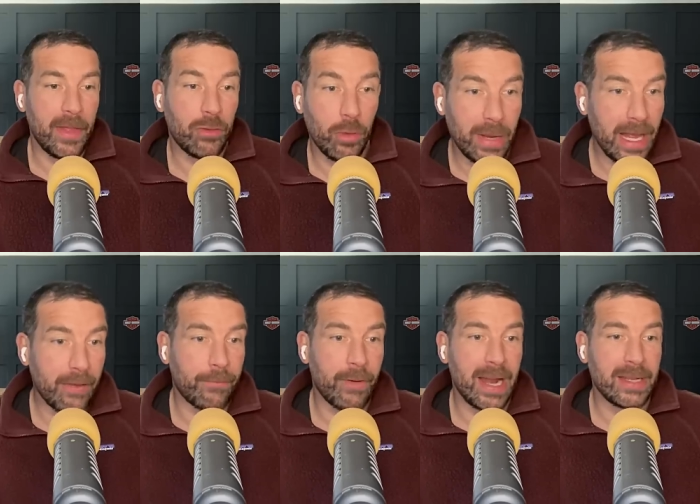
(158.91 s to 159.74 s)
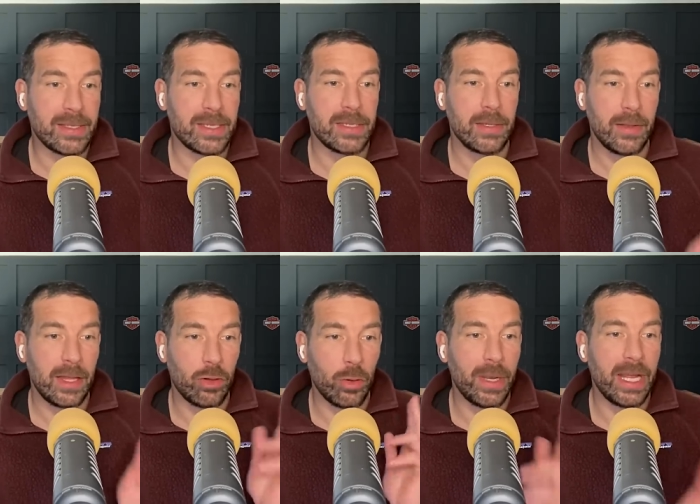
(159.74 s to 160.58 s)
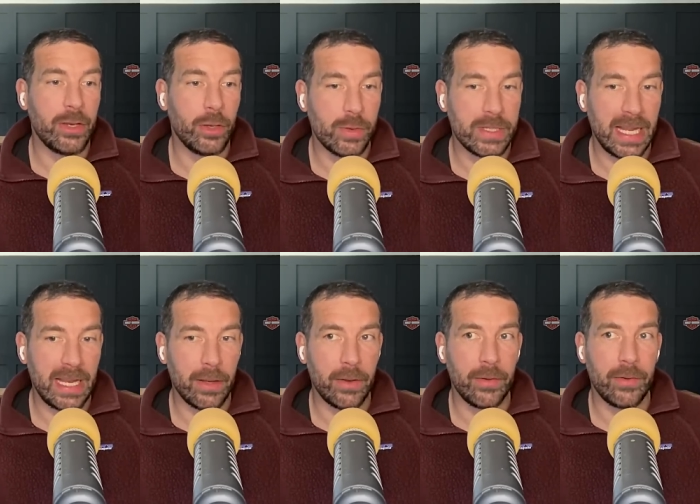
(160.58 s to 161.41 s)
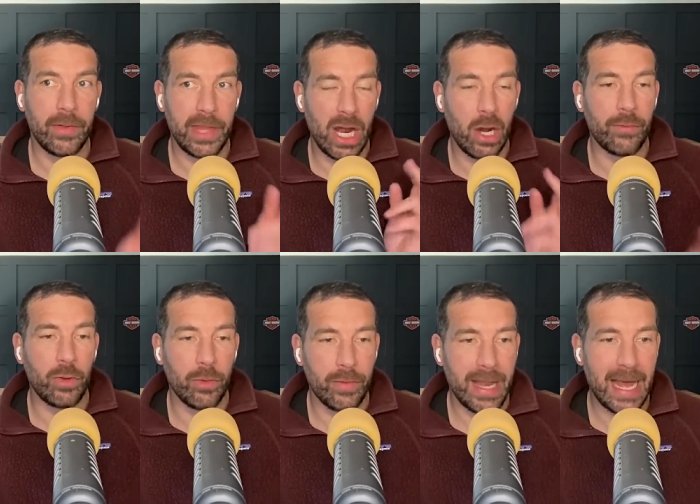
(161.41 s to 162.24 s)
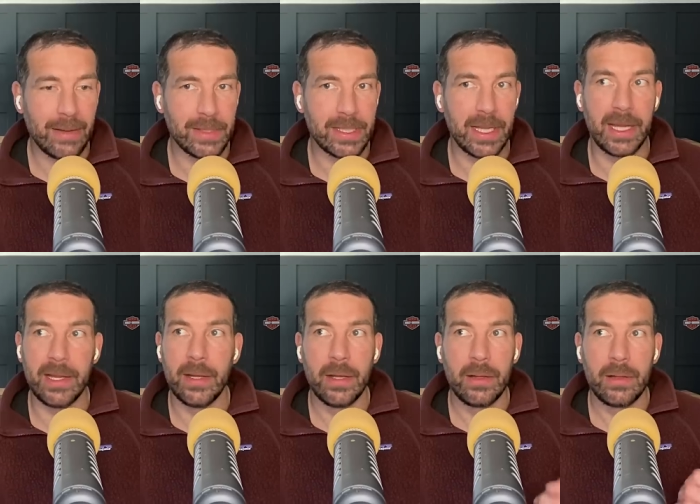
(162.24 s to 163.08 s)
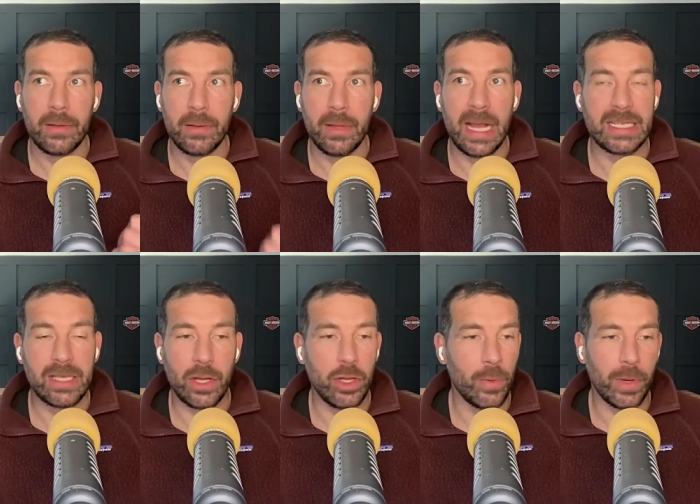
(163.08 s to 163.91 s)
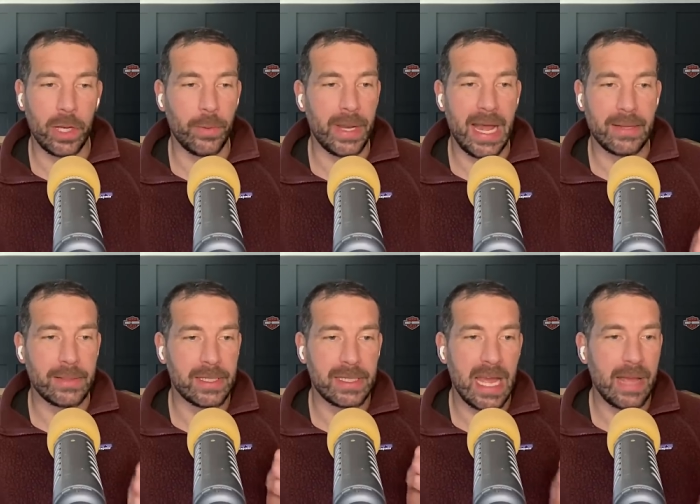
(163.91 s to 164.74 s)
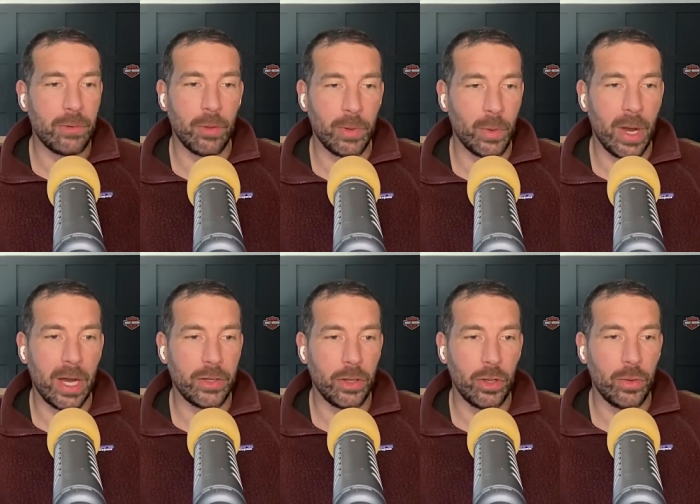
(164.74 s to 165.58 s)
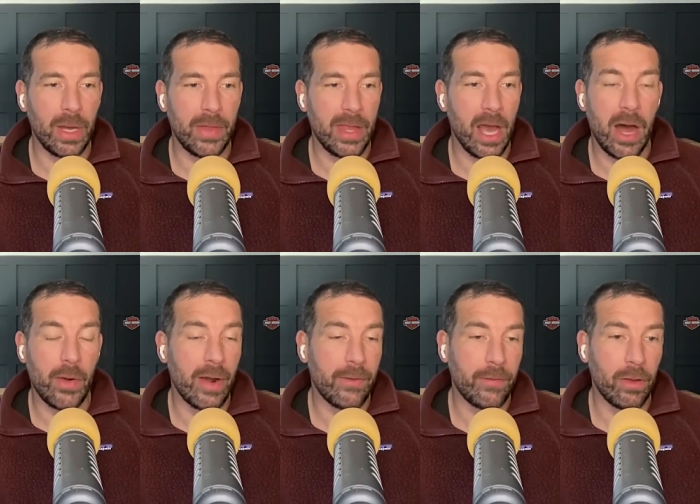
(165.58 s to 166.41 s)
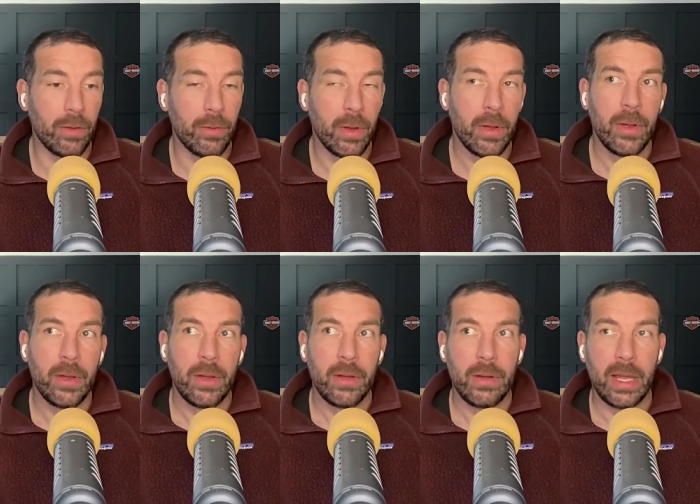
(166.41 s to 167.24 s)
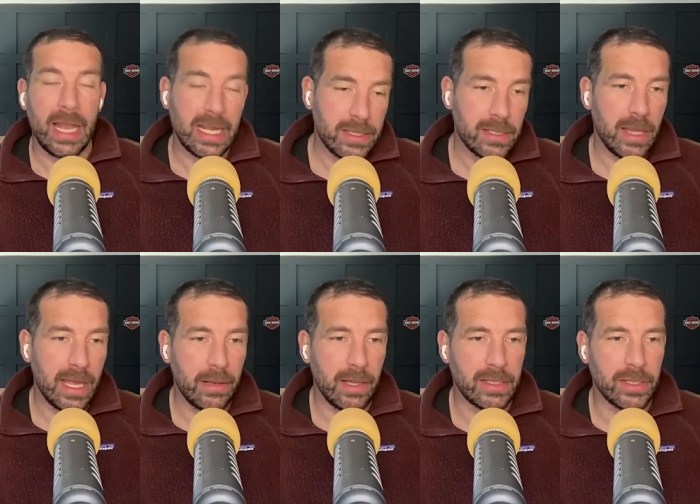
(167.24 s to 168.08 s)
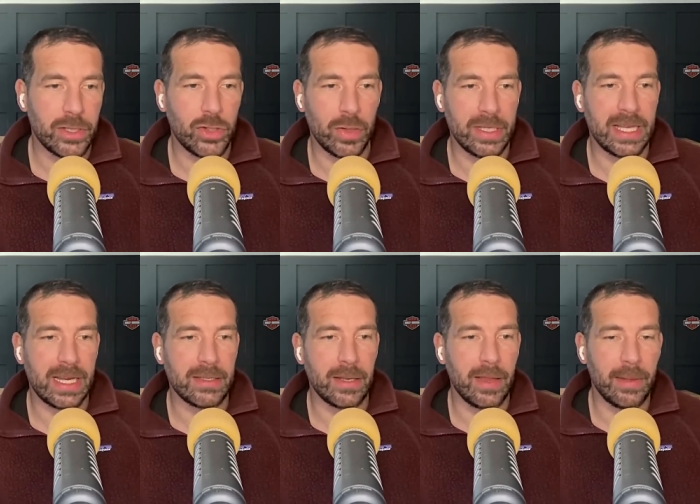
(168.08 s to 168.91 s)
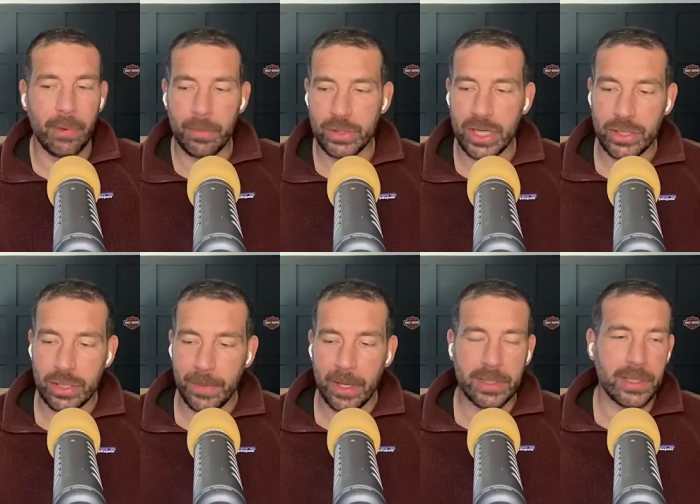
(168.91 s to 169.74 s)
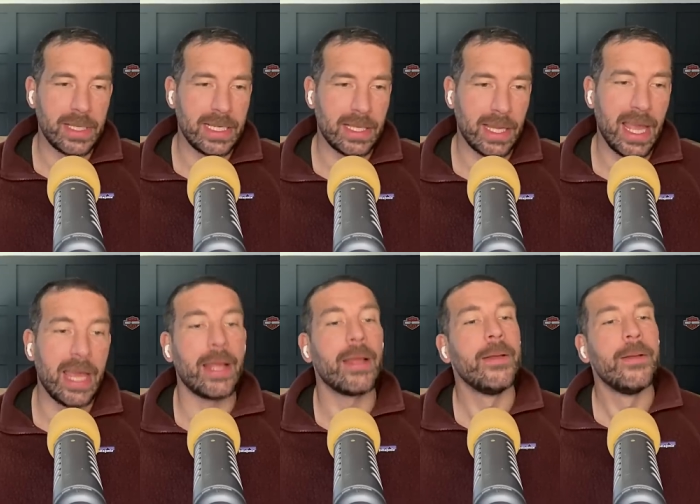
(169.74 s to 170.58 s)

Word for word: They're doing it in France. They're doing it in New Zealand. The RFU have announced it. SRU are going to announce the same. WRU and the RFU unless they listen to Johnny Sexton, they probably change their minds because he's the king.